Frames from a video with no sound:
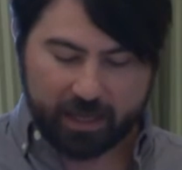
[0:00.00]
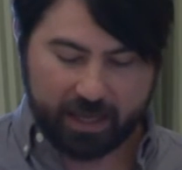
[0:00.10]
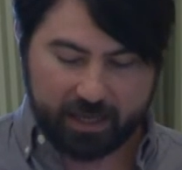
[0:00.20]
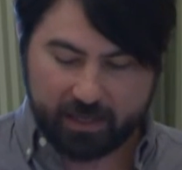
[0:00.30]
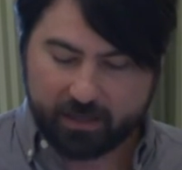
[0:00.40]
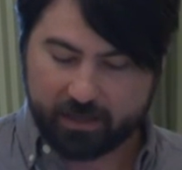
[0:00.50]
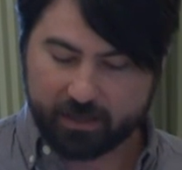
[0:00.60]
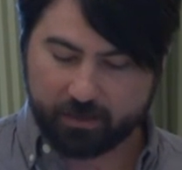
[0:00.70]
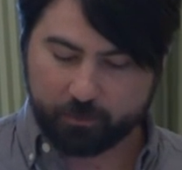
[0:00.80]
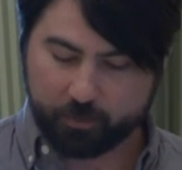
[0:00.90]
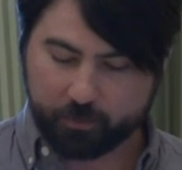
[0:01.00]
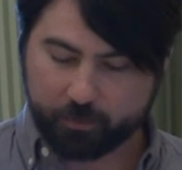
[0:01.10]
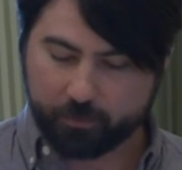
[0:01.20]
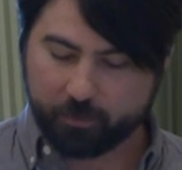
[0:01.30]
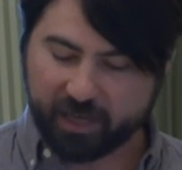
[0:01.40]
And
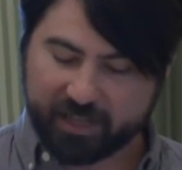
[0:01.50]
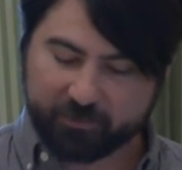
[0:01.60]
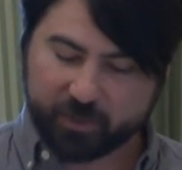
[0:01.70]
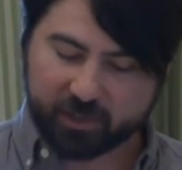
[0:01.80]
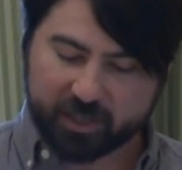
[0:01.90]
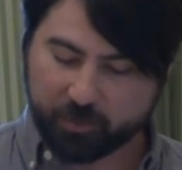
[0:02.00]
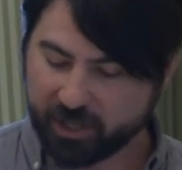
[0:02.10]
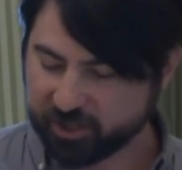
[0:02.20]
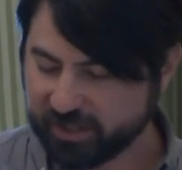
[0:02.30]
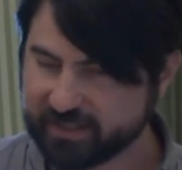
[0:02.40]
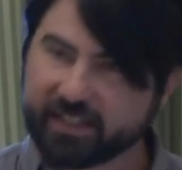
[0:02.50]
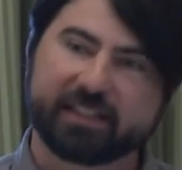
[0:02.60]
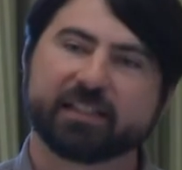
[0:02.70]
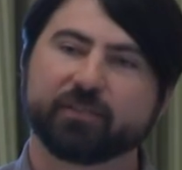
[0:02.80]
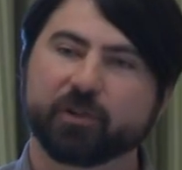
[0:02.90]
but if we look at production, it's
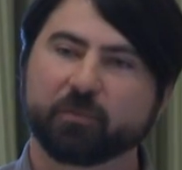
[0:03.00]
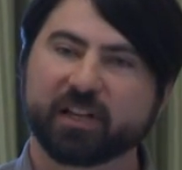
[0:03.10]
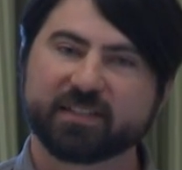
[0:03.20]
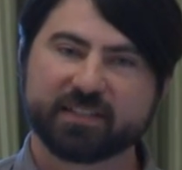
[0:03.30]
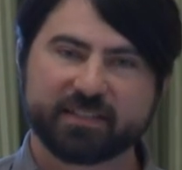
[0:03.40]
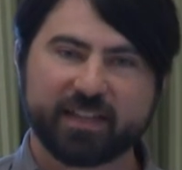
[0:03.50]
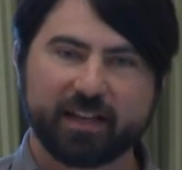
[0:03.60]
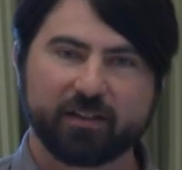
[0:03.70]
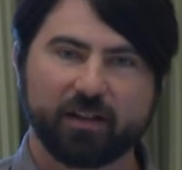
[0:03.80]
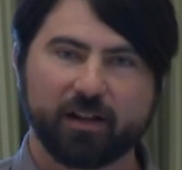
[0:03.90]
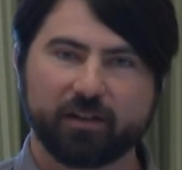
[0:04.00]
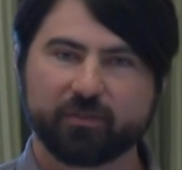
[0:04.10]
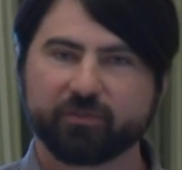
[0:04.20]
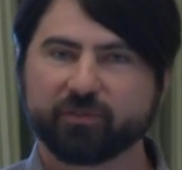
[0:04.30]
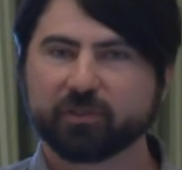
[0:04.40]
slightly different because instead
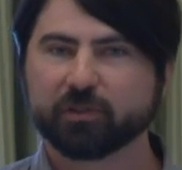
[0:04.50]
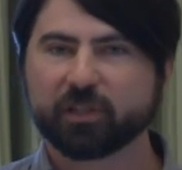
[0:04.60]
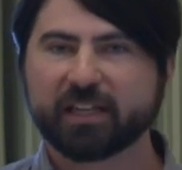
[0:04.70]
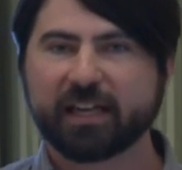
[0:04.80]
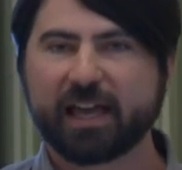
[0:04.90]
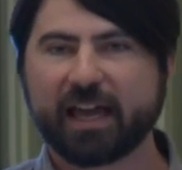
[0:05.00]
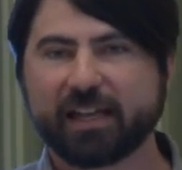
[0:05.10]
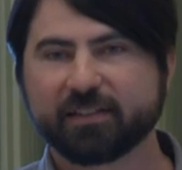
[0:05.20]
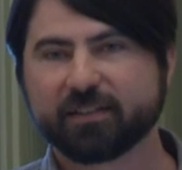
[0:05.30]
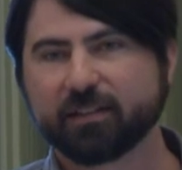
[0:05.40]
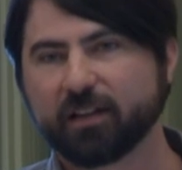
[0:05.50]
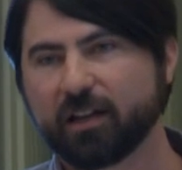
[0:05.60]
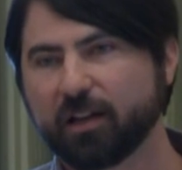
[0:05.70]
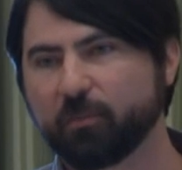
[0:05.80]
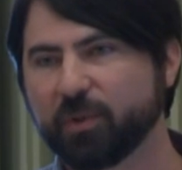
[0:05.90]
of looking at
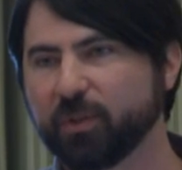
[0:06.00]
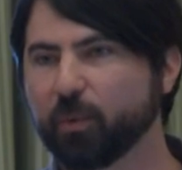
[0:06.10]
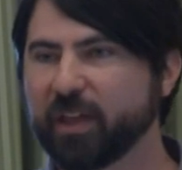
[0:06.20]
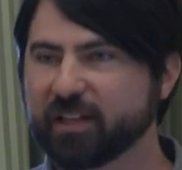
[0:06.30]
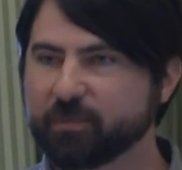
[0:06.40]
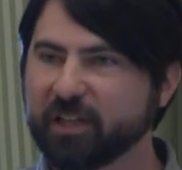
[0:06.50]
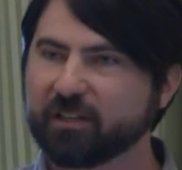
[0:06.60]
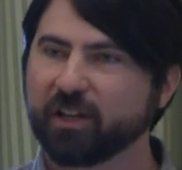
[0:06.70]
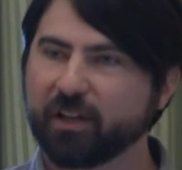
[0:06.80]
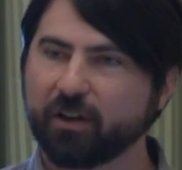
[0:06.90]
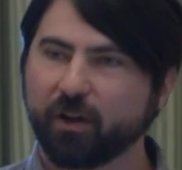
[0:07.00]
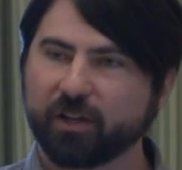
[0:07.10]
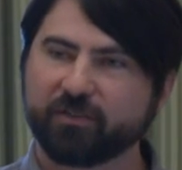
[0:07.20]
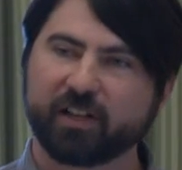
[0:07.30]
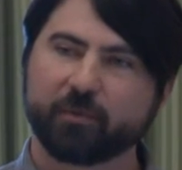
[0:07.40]
um, the way that it's being done
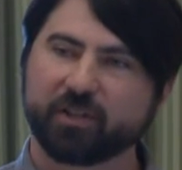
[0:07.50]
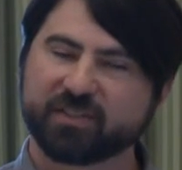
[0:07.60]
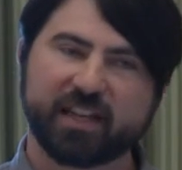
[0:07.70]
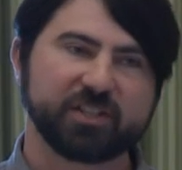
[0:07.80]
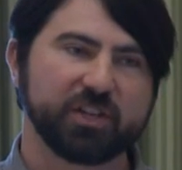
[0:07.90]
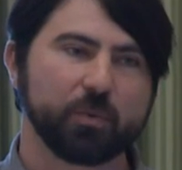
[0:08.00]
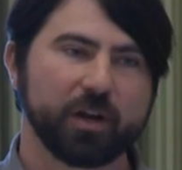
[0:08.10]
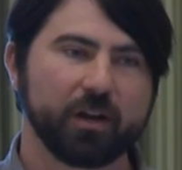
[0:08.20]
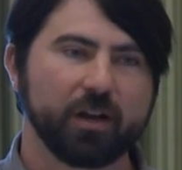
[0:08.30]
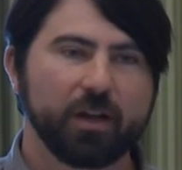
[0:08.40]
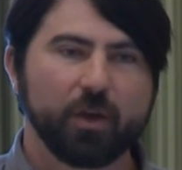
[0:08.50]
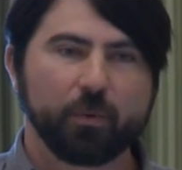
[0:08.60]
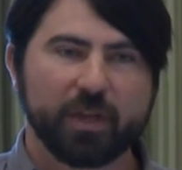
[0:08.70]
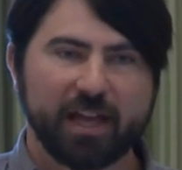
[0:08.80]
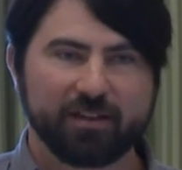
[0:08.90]
on development or staging, where
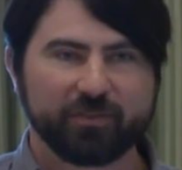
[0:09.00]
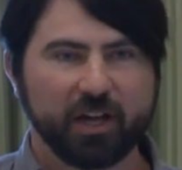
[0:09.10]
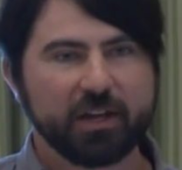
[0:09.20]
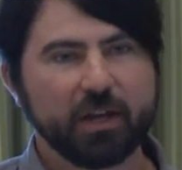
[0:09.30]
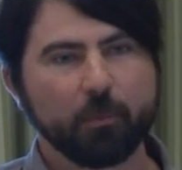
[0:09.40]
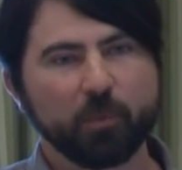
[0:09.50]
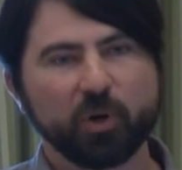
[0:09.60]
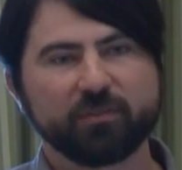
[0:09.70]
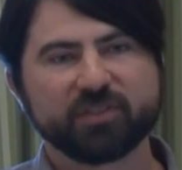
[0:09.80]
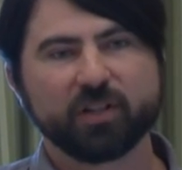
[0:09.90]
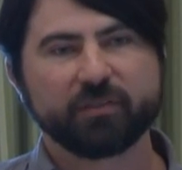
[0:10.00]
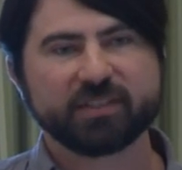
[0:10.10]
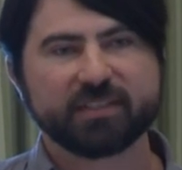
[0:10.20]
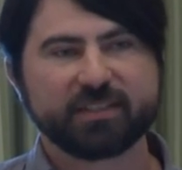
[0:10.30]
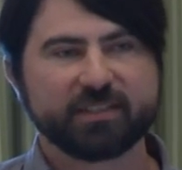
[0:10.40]
we have a number of
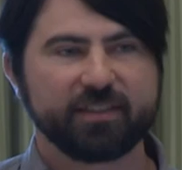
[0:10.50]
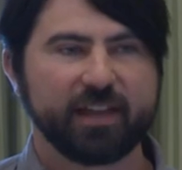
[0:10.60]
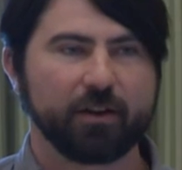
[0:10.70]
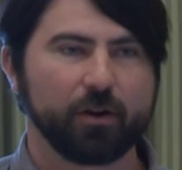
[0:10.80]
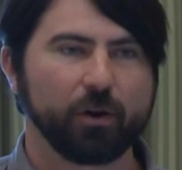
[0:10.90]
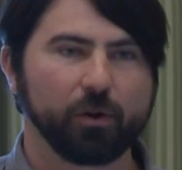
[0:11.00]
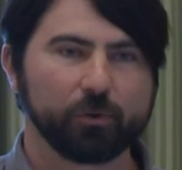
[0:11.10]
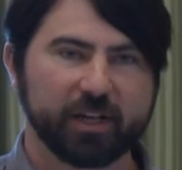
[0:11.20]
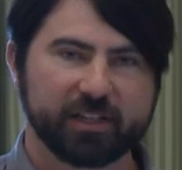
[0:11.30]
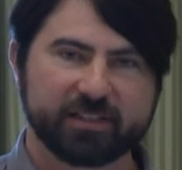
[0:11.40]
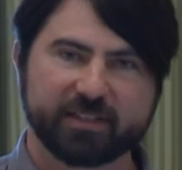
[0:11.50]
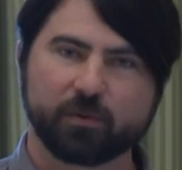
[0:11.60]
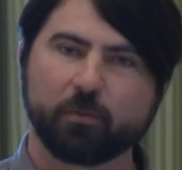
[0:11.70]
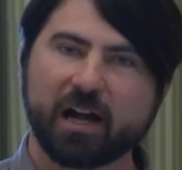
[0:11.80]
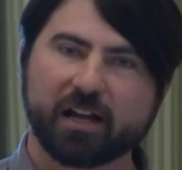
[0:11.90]
services that are all running on a
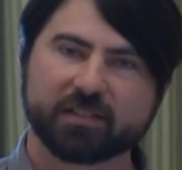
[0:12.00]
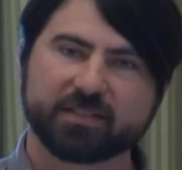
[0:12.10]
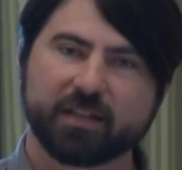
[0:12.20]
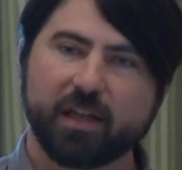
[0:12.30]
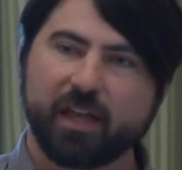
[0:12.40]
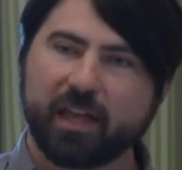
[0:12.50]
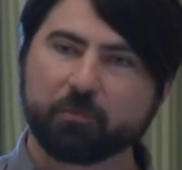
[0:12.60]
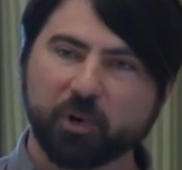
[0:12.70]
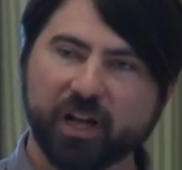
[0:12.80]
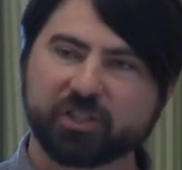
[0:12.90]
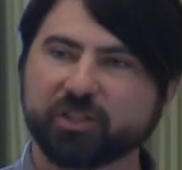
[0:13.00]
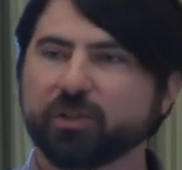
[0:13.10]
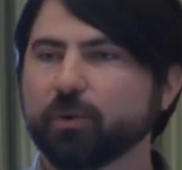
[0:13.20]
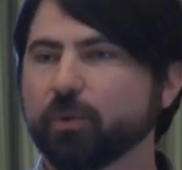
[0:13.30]
single box, in production,